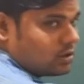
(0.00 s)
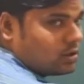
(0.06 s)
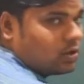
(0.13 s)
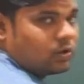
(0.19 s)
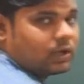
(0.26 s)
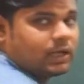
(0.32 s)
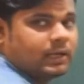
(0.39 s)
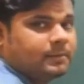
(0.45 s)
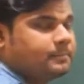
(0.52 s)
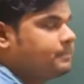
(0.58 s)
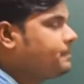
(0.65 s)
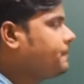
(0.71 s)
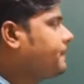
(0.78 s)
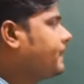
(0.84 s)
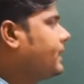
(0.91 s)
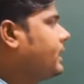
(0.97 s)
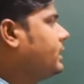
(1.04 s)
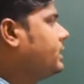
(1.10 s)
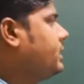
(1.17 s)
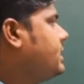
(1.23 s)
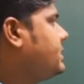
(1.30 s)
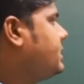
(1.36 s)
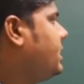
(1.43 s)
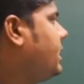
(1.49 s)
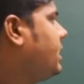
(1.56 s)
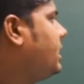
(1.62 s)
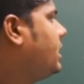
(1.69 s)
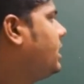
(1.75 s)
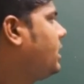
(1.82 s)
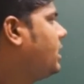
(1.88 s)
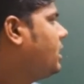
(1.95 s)
Okay, then
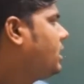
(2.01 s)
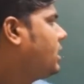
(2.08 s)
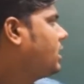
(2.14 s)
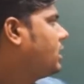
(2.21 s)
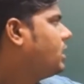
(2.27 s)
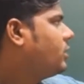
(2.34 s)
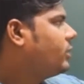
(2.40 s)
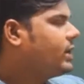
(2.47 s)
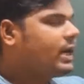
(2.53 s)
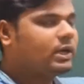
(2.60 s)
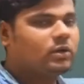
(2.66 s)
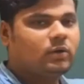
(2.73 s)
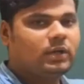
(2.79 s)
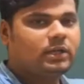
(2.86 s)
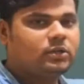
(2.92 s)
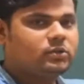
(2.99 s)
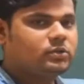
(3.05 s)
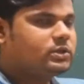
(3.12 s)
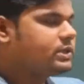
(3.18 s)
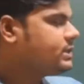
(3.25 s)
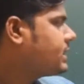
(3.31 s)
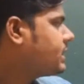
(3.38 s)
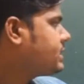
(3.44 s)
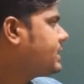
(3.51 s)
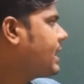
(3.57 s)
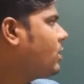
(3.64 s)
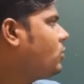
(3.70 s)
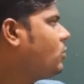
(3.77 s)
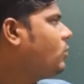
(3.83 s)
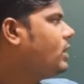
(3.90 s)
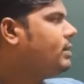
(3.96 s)
see, we are going to discuss now
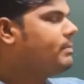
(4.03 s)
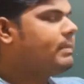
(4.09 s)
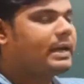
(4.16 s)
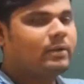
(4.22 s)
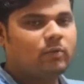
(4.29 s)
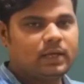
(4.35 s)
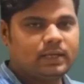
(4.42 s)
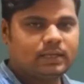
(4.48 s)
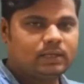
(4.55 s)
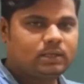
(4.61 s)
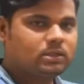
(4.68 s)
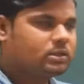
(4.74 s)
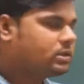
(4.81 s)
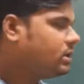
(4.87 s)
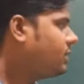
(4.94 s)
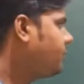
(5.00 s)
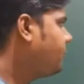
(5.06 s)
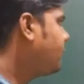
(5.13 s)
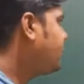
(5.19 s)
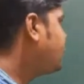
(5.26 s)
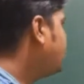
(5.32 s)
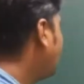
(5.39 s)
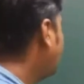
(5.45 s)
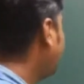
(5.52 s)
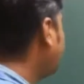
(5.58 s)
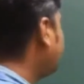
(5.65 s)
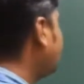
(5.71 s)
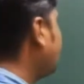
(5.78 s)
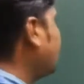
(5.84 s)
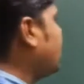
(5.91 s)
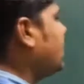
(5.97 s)
one by one. The first one is
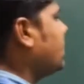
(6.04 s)
the